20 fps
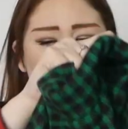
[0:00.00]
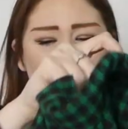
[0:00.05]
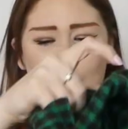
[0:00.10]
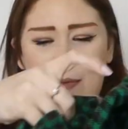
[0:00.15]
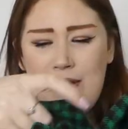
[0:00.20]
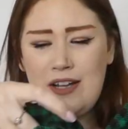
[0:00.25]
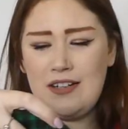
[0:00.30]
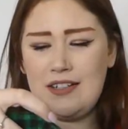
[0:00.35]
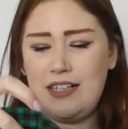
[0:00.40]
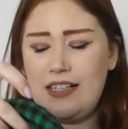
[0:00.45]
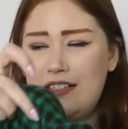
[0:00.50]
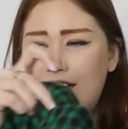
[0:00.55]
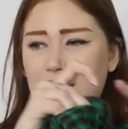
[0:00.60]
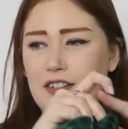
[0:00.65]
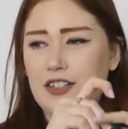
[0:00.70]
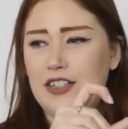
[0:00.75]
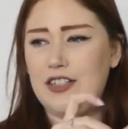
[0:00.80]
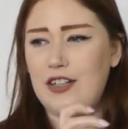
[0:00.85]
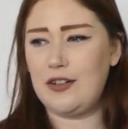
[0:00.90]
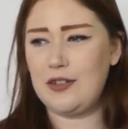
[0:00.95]
Oh my God, it's
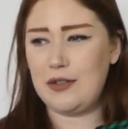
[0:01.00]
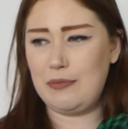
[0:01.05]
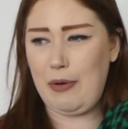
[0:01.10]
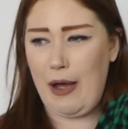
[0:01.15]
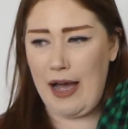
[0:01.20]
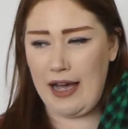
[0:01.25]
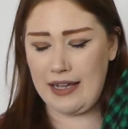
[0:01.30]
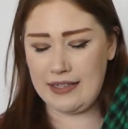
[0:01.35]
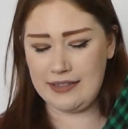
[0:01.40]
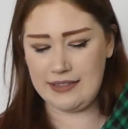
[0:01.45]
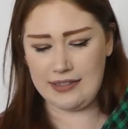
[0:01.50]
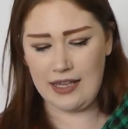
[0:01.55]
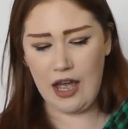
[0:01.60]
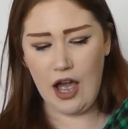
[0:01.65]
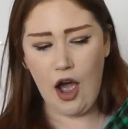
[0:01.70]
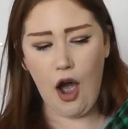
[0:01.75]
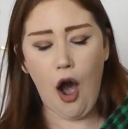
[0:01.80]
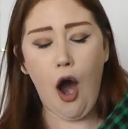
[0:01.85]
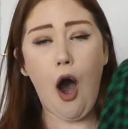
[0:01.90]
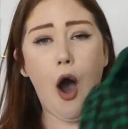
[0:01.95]
got shoulder pads.
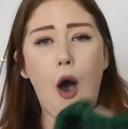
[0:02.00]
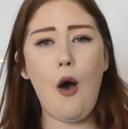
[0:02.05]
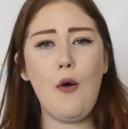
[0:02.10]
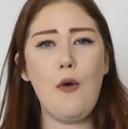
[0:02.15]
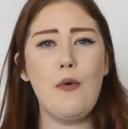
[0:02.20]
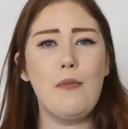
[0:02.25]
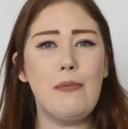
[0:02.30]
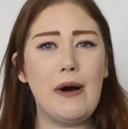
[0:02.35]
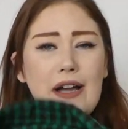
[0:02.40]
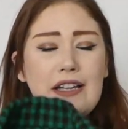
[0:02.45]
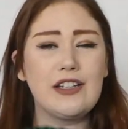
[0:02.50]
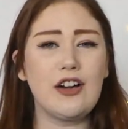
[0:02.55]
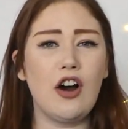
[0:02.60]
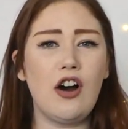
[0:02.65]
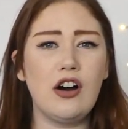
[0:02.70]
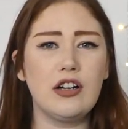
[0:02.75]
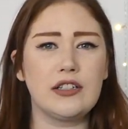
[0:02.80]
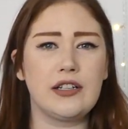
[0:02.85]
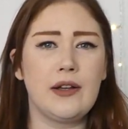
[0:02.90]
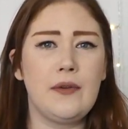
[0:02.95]
Oh my
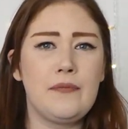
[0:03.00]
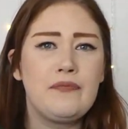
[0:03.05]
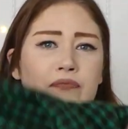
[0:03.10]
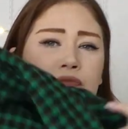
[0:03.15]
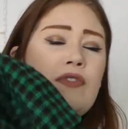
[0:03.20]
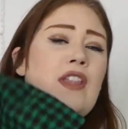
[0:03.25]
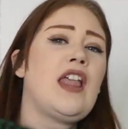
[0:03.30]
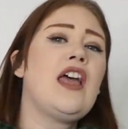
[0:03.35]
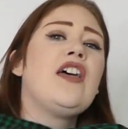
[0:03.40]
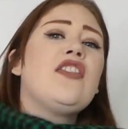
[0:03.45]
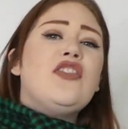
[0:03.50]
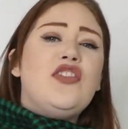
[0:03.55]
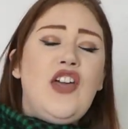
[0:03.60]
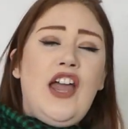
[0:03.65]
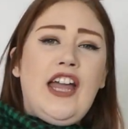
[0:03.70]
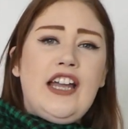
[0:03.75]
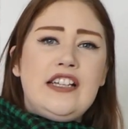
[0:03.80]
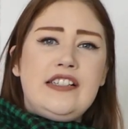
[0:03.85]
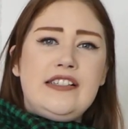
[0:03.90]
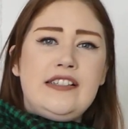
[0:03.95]
God.
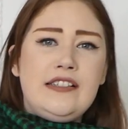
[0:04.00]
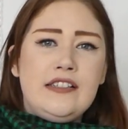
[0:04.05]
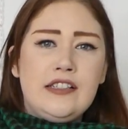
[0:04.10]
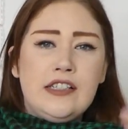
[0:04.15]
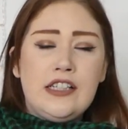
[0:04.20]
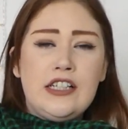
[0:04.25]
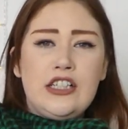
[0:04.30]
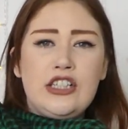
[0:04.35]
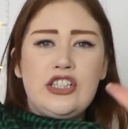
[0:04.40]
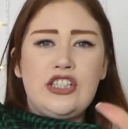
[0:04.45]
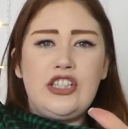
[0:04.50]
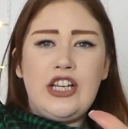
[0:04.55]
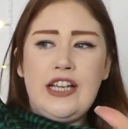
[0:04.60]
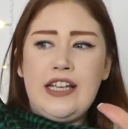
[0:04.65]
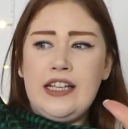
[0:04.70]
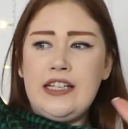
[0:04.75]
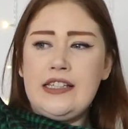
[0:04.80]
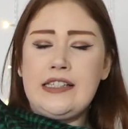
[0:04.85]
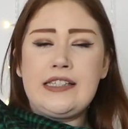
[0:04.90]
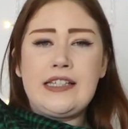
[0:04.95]
This
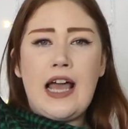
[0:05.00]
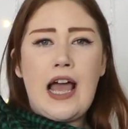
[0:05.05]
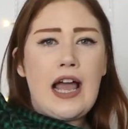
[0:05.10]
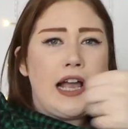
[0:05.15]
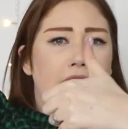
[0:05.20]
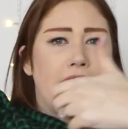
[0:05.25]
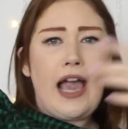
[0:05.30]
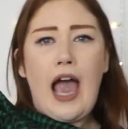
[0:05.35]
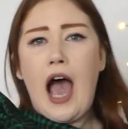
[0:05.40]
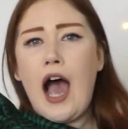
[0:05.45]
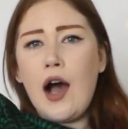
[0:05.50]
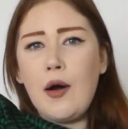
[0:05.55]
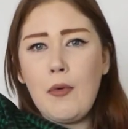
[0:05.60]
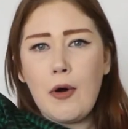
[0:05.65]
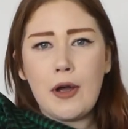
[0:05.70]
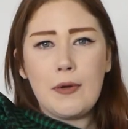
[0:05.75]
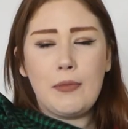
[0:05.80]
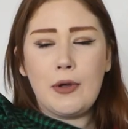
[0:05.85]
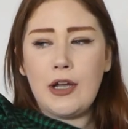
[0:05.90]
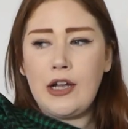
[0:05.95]
jeans,
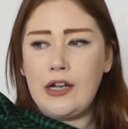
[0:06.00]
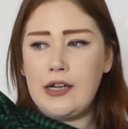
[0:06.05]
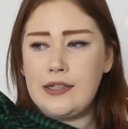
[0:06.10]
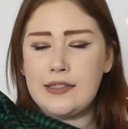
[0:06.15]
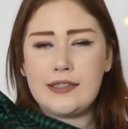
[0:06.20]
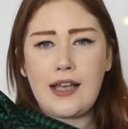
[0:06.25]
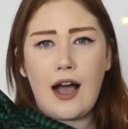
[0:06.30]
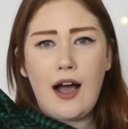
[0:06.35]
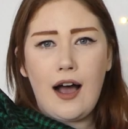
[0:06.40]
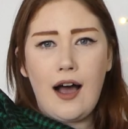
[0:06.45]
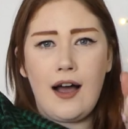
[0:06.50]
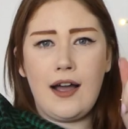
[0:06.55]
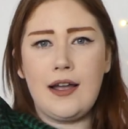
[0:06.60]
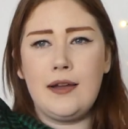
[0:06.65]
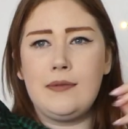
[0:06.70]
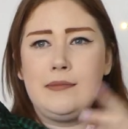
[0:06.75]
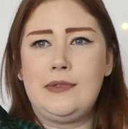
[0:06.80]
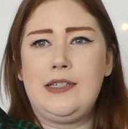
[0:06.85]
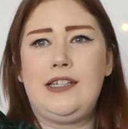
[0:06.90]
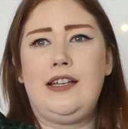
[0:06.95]
cowboy boots, I
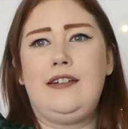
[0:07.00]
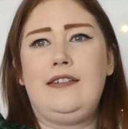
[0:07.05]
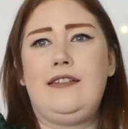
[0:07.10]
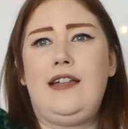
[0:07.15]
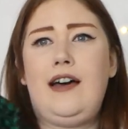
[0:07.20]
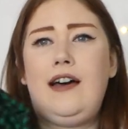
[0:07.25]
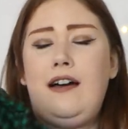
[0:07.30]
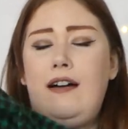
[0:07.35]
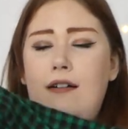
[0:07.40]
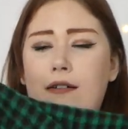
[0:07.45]
am so there.